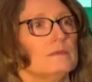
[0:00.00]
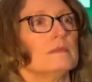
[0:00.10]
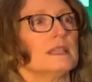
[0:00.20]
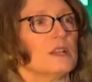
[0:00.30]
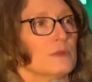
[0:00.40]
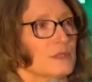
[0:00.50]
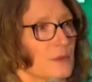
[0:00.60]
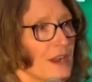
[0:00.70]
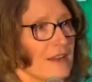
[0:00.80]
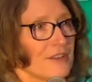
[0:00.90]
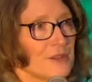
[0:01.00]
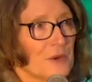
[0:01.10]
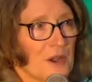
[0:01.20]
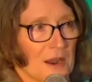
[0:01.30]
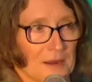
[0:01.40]
Lindquist. wherever you
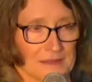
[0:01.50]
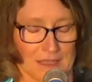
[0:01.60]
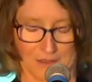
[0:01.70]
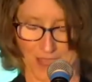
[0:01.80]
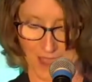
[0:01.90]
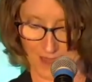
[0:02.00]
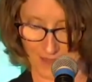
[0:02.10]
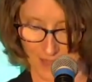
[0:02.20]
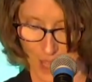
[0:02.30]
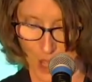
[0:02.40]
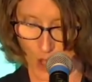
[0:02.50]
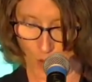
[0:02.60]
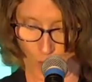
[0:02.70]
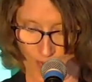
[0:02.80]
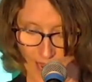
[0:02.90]
are, okay?
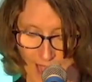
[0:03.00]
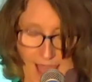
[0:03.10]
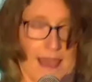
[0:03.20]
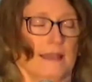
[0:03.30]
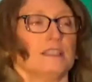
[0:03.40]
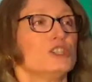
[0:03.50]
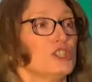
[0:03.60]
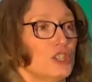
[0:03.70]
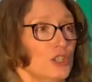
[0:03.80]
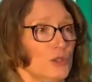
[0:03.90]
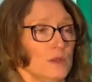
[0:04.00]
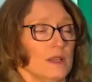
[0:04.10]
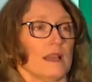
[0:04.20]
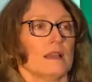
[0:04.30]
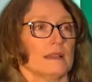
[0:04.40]
We had two
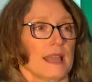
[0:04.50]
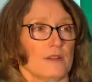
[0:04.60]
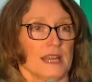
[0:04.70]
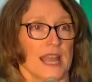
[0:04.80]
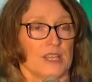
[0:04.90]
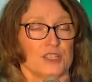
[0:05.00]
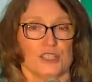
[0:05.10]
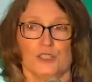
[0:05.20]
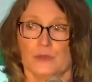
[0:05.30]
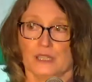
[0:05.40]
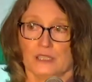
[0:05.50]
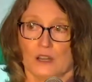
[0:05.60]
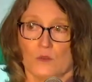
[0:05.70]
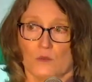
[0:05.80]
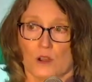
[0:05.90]
county agents doing
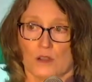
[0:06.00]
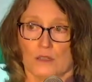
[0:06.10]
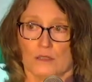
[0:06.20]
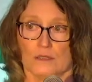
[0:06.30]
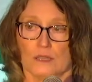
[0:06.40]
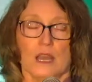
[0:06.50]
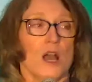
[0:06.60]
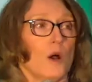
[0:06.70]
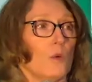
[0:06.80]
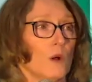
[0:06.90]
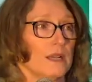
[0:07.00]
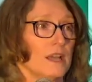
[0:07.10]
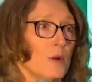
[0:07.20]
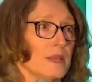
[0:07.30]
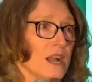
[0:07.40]
adult work, one
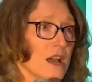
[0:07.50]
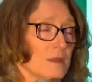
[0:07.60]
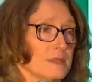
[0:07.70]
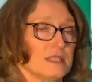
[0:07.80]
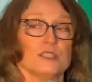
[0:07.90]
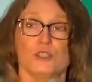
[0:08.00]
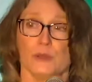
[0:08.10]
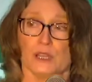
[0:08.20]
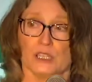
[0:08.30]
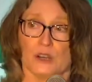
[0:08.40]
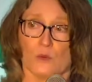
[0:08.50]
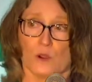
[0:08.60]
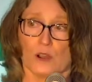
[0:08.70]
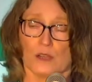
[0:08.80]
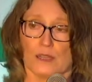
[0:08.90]
home economist doing adult
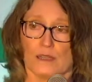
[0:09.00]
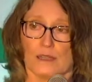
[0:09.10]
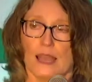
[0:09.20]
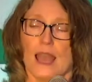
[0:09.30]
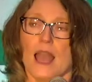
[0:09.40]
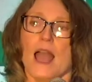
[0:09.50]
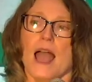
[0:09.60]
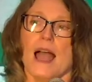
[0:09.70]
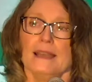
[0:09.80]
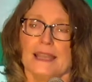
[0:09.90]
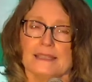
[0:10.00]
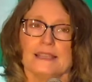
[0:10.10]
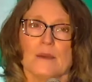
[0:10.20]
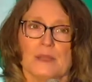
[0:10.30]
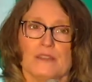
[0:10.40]
work. And guess
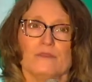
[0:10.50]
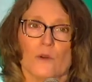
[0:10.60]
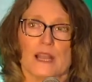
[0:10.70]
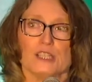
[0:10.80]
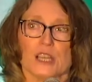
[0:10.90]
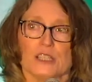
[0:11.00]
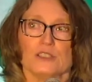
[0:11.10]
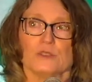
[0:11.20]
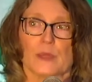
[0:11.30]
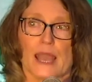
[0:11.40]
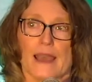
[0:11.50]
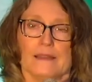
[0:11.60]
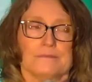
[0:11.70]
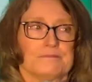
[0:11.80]
how many 4-H agents we had?